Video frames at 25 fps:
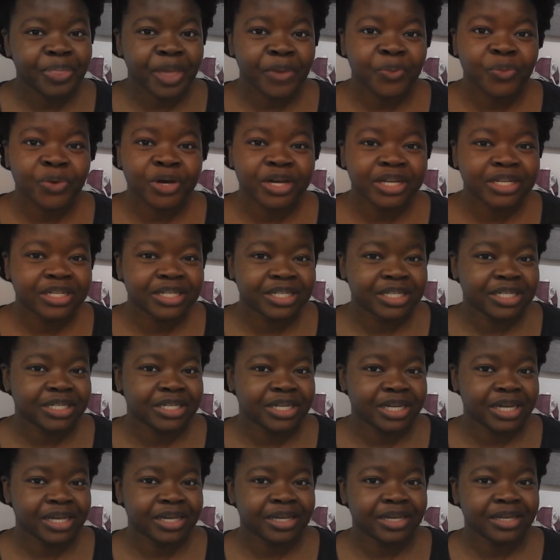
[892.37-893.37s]
And what I did
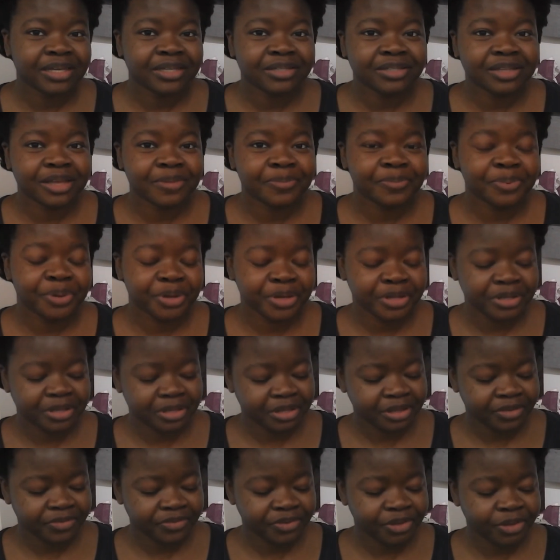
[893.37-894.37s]
today is I put
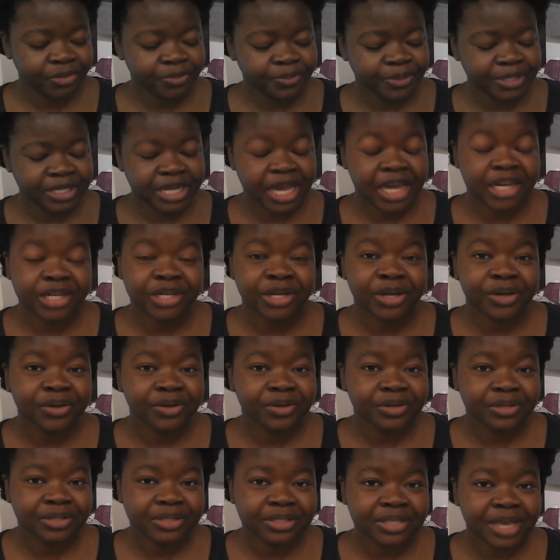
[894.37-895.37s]
a few
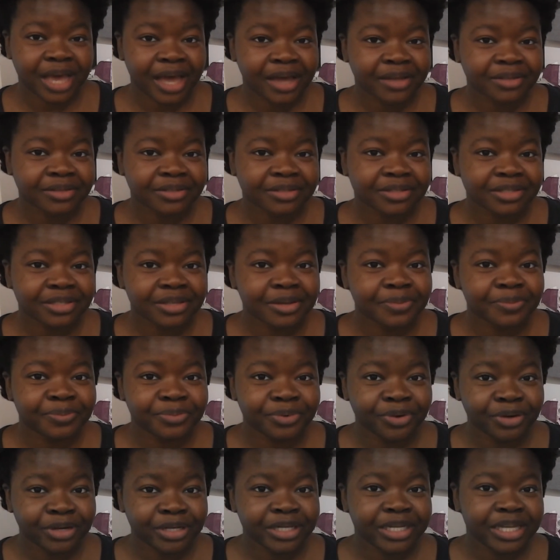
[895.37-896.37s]
potatoes and some
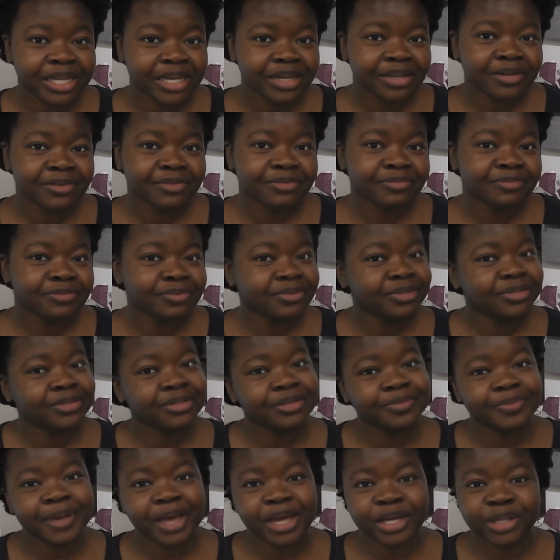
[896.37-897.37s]
broccoli in for
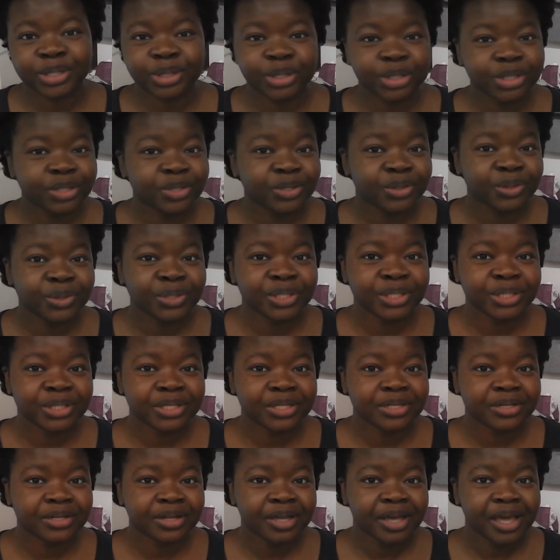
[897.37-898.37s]
some extra
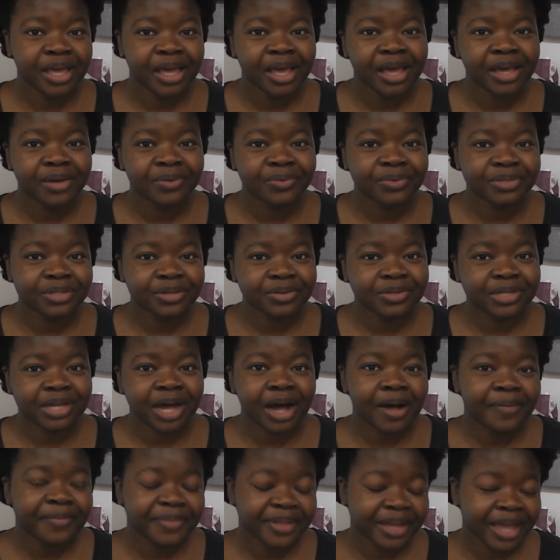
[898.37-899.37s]
nutrition, and also to
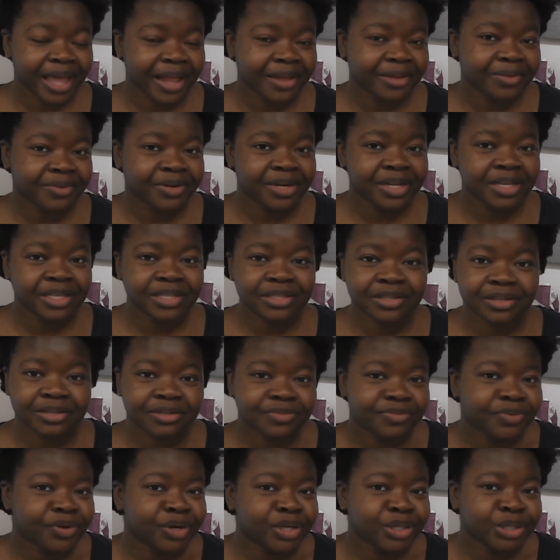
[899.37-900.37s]
up the calories,
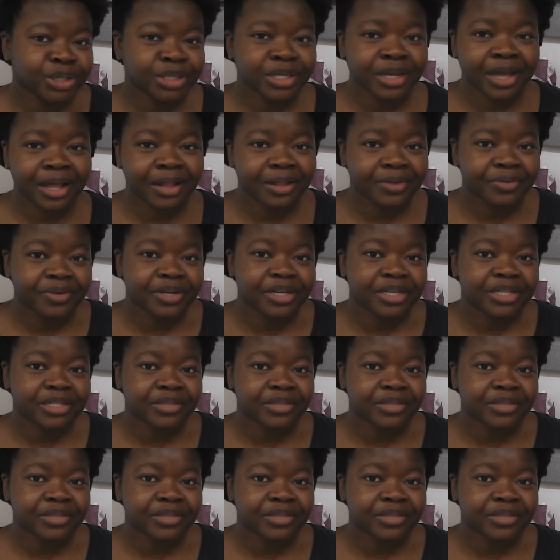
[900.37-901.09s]
because 400 calories